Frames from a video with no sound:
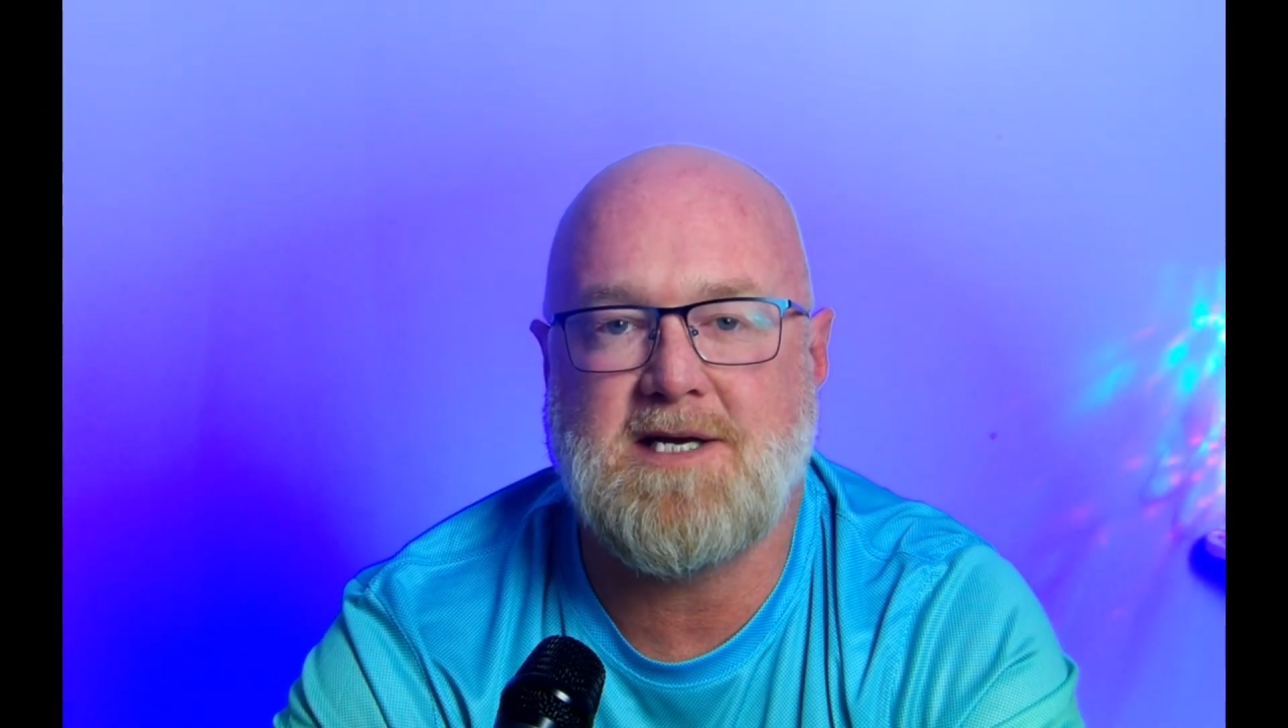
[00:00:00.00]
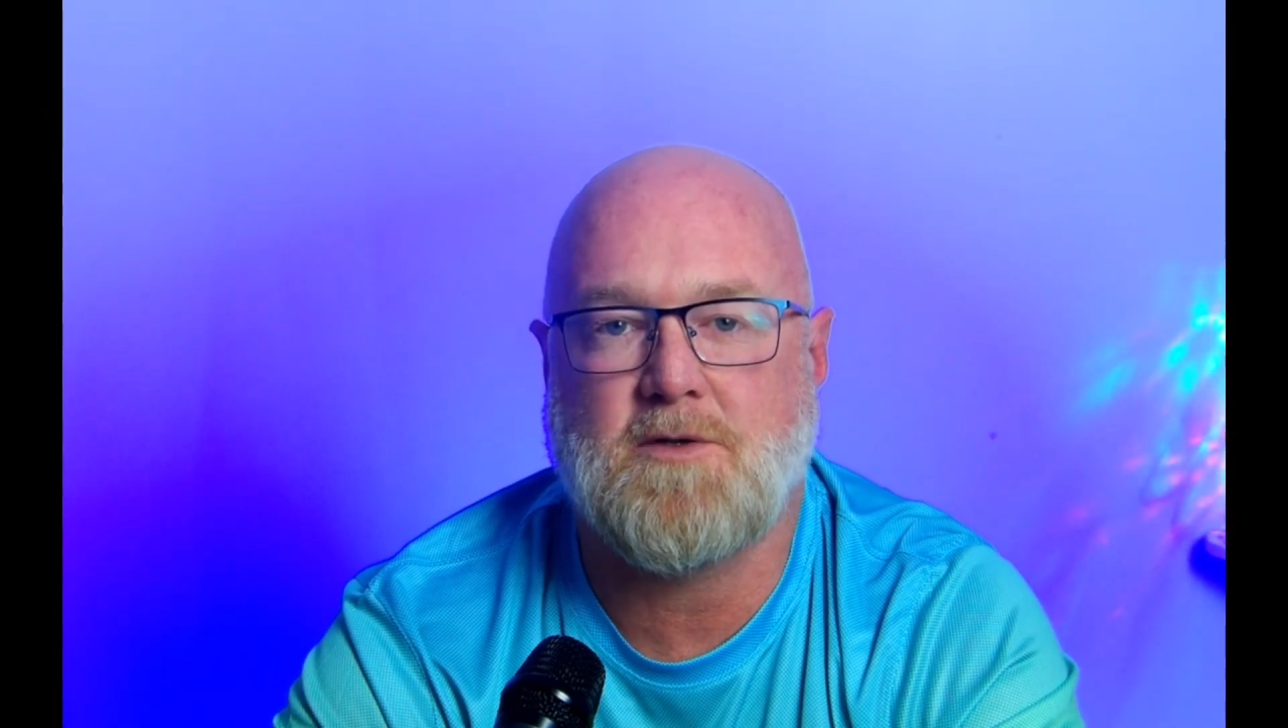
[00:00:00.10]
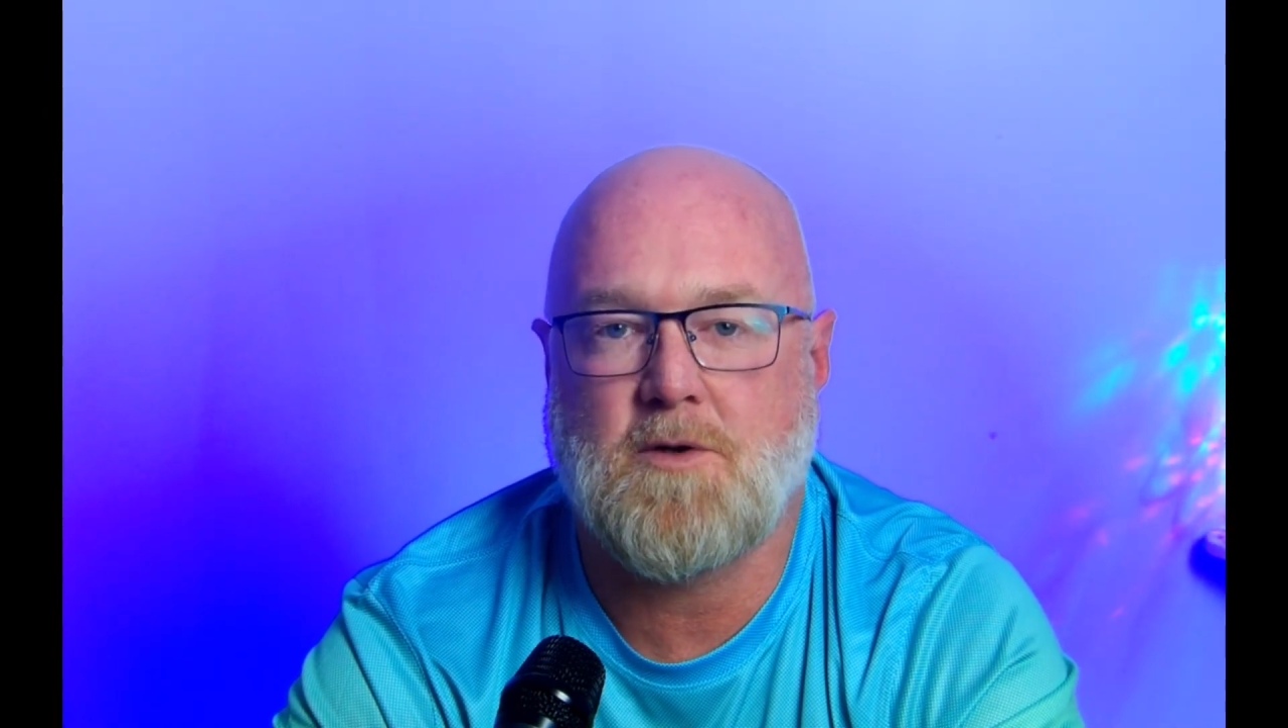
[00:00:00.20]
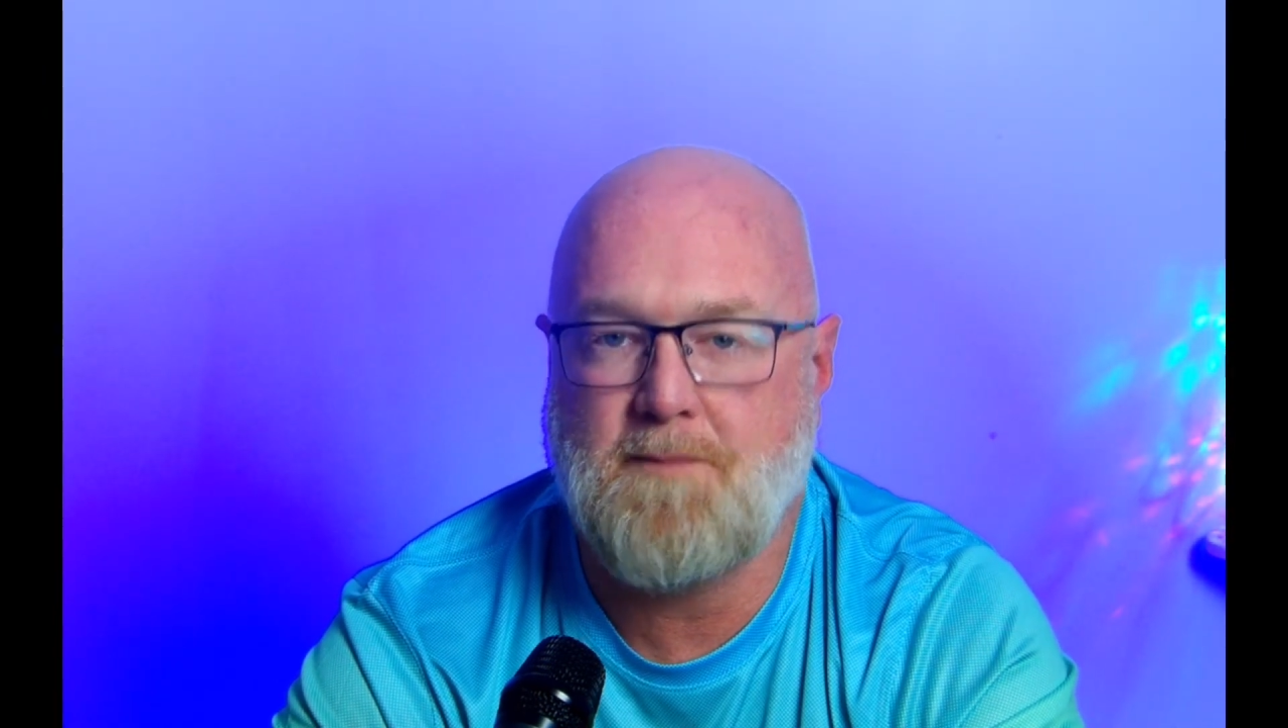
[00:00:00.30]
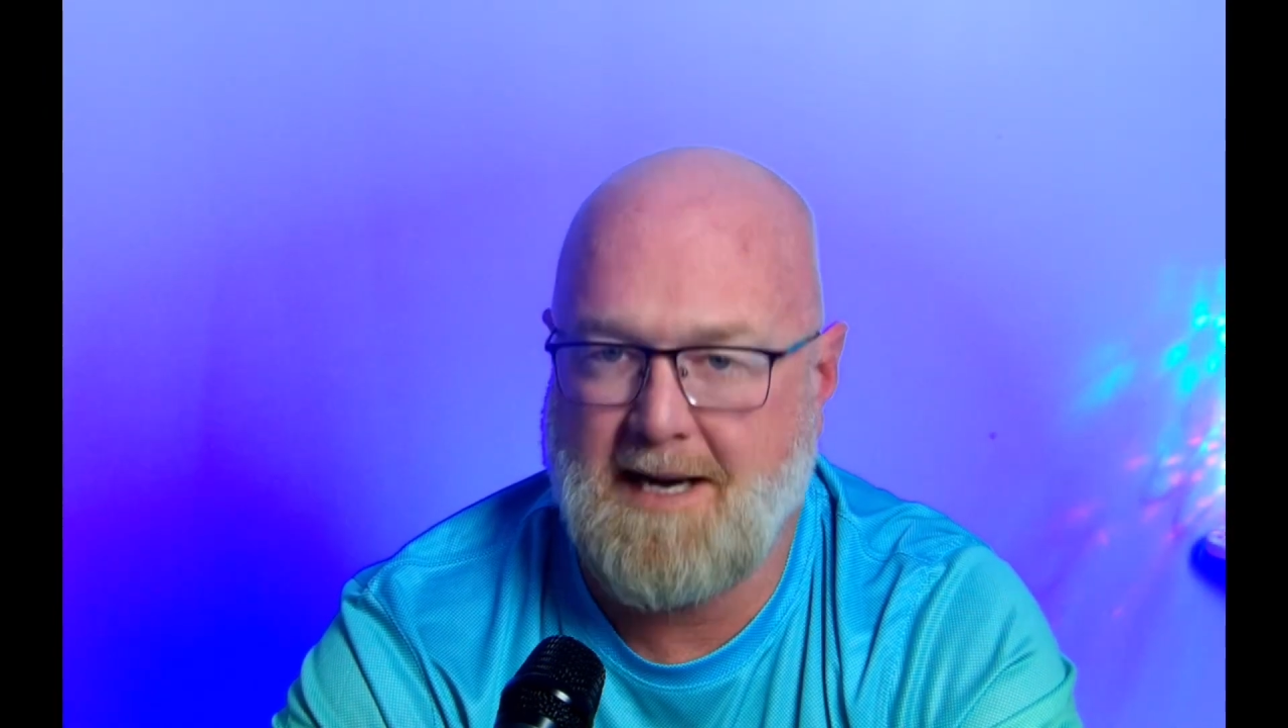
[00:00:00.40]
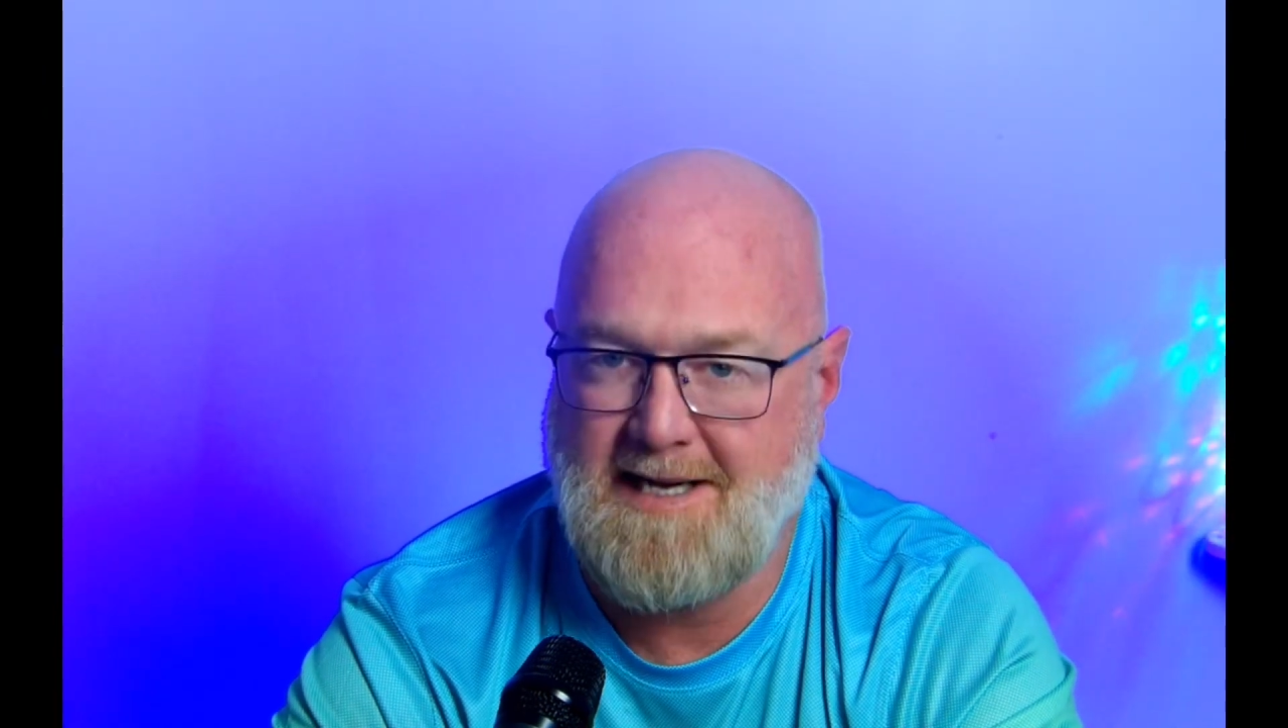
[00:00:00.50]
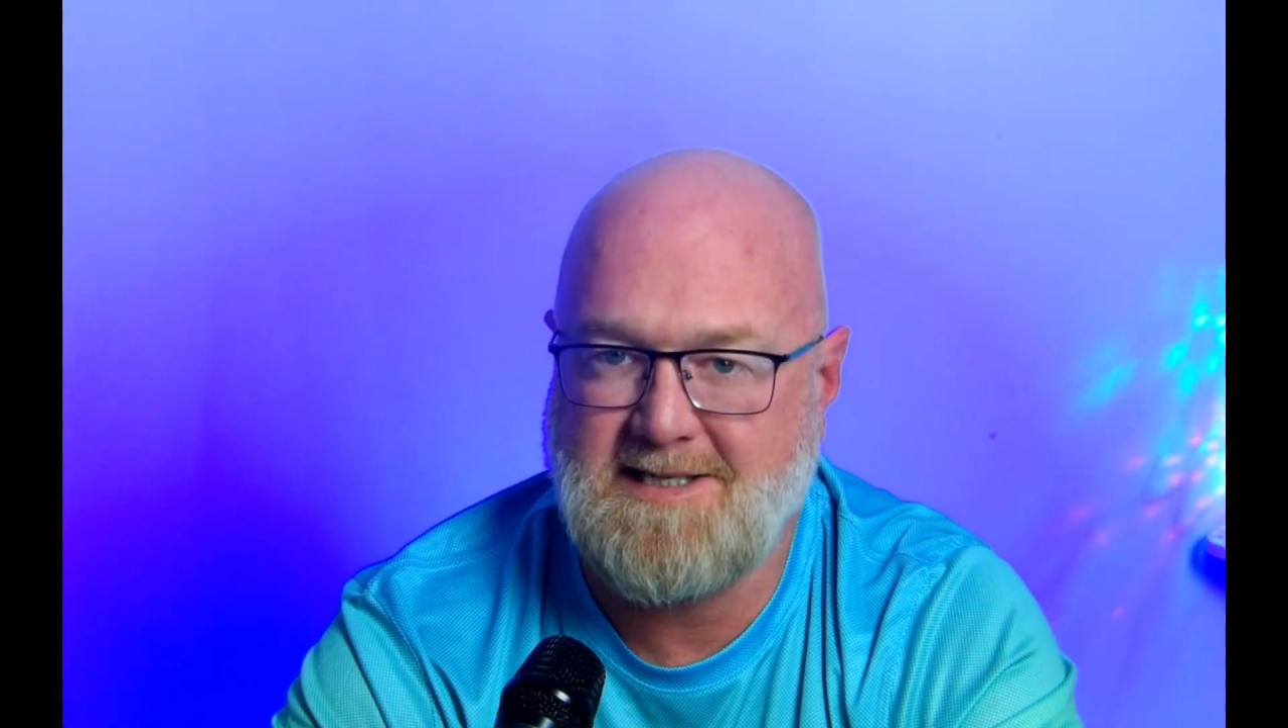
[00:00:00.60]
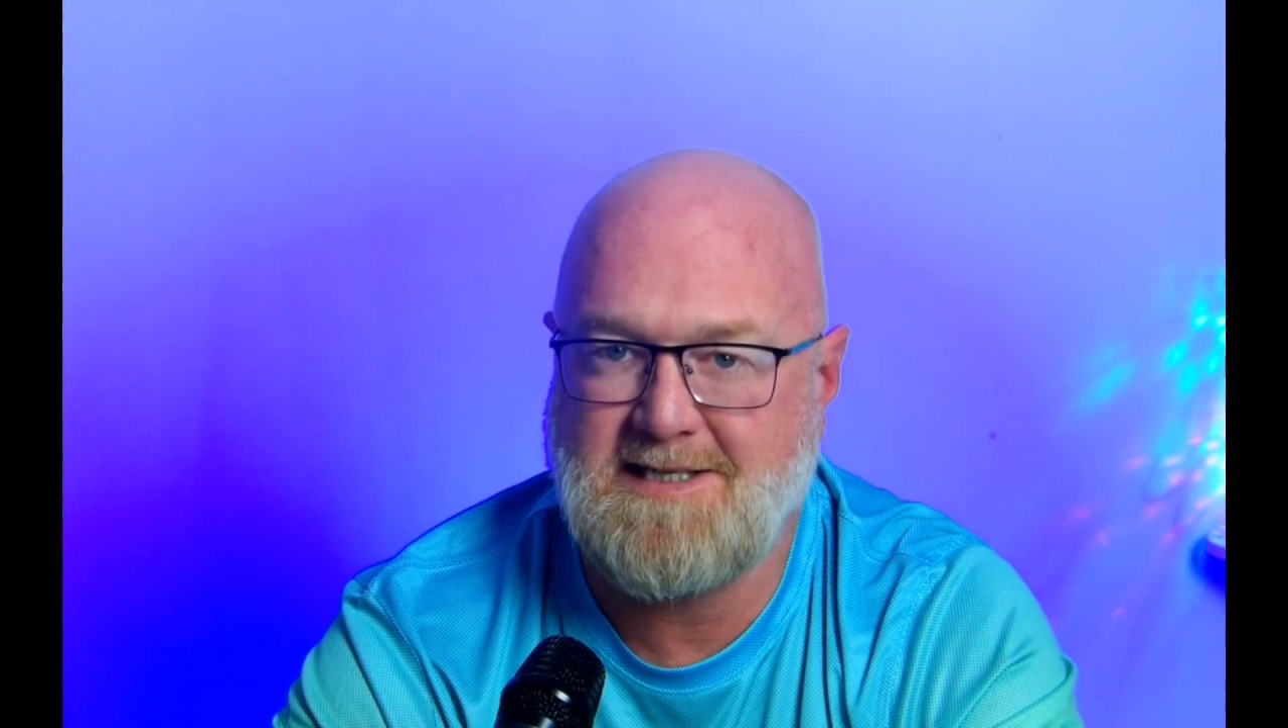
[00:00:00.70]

or painted